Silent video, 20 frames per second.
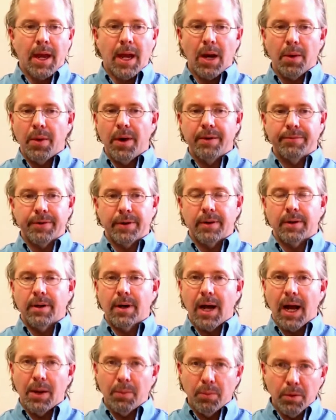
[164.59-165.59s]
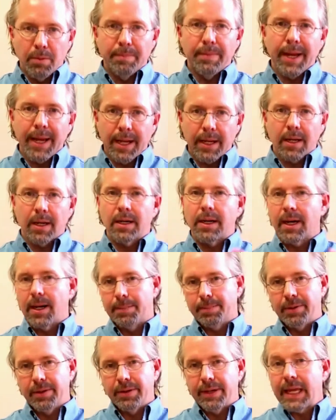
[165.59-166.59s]
However, I will make a
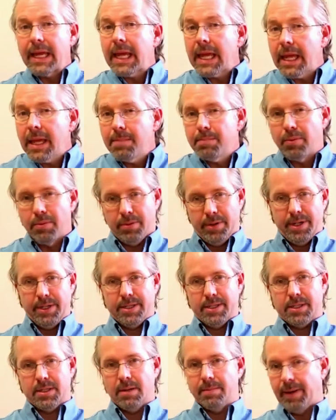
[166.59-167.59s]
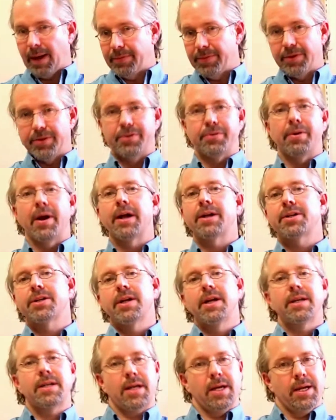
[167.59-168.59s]
couple of key points about the
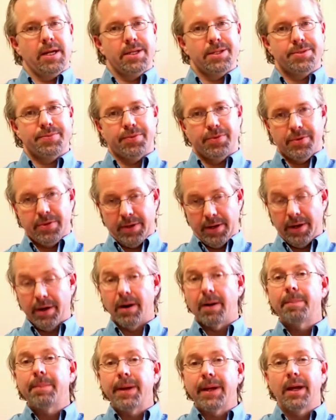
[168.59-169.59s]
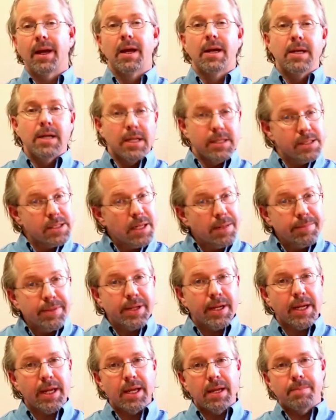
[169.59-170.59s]
direction it heads for therapy and some of
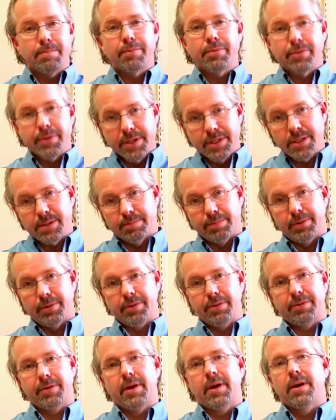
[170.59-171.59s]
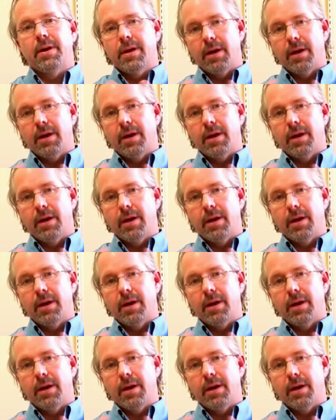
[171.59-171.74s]
the key principles